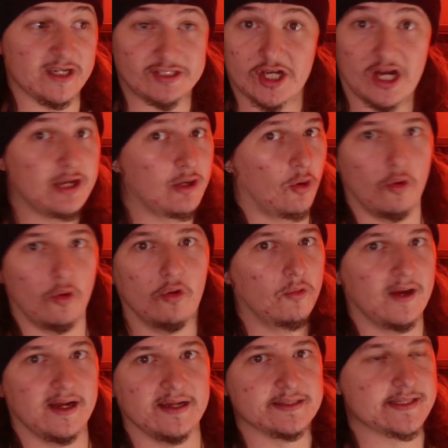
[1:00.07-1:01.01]
I
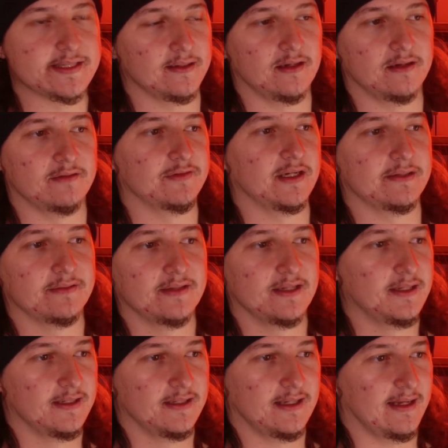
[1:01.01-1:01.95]
always love.
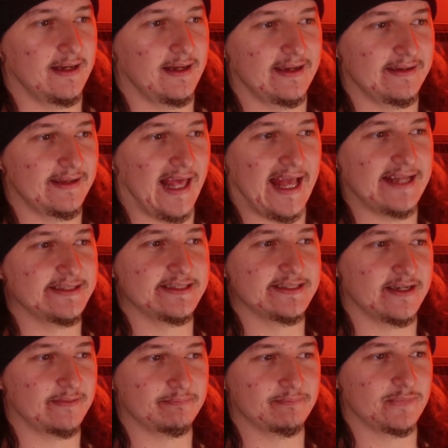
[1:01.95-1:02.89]
I end
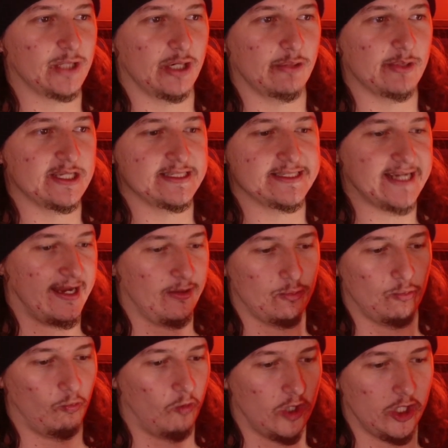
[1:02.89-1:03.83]
up going
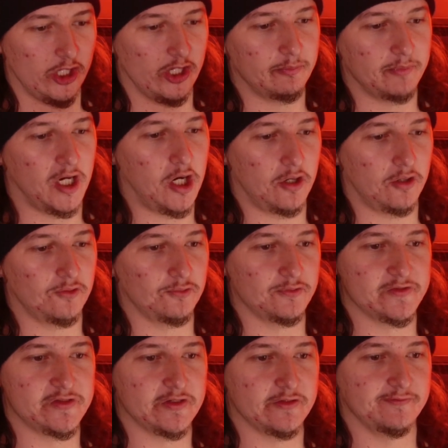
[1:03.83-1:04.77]
down
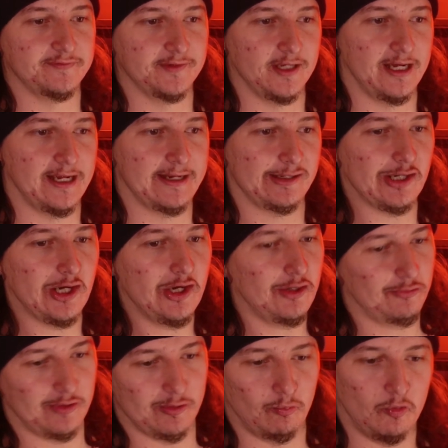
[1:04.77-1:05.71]
wormholes of
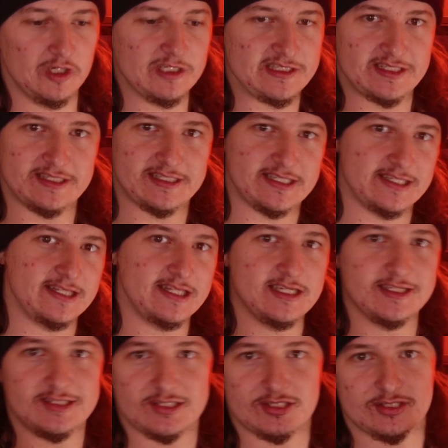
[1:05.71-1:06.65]
oh, and what's
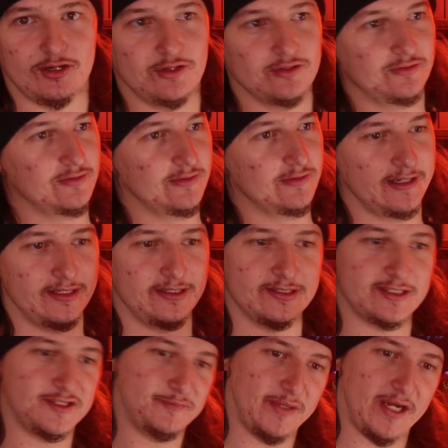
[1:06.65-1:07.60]
this song
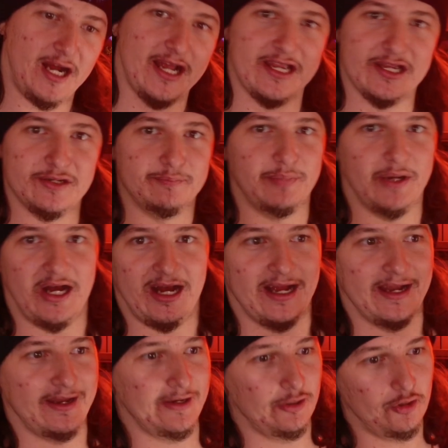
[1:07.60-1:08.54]
inspired
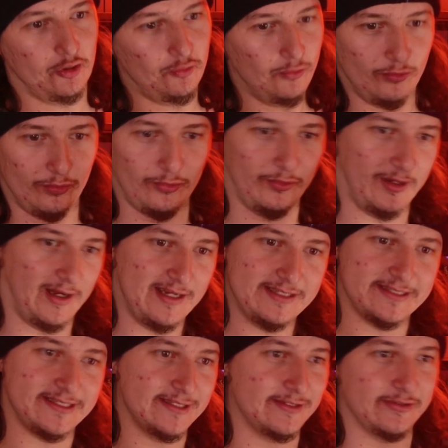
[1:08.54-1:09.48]
by? And oh, I
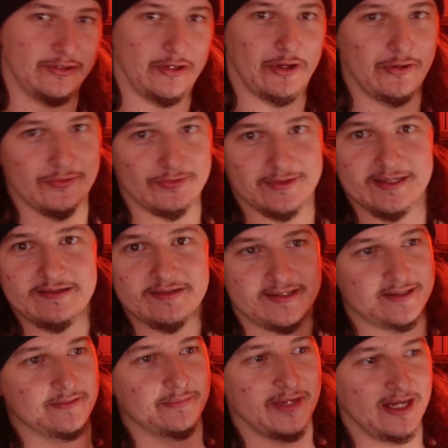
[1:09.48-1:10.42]
didn't know
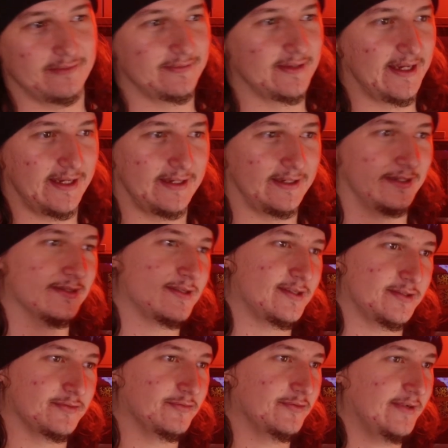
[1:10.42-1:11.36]
this about their
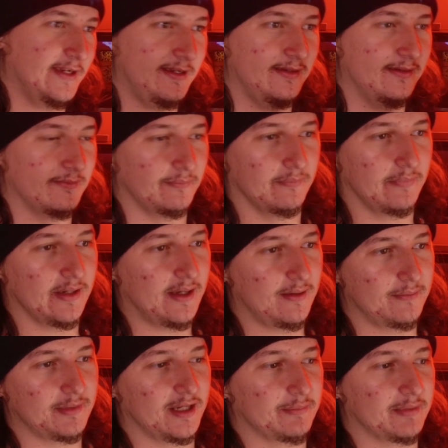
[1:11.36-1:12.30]
history and
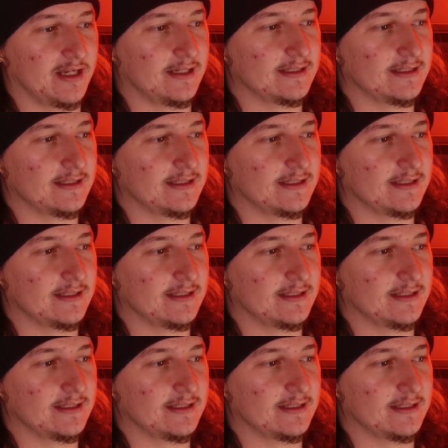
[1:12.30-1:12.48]
blah blah blah.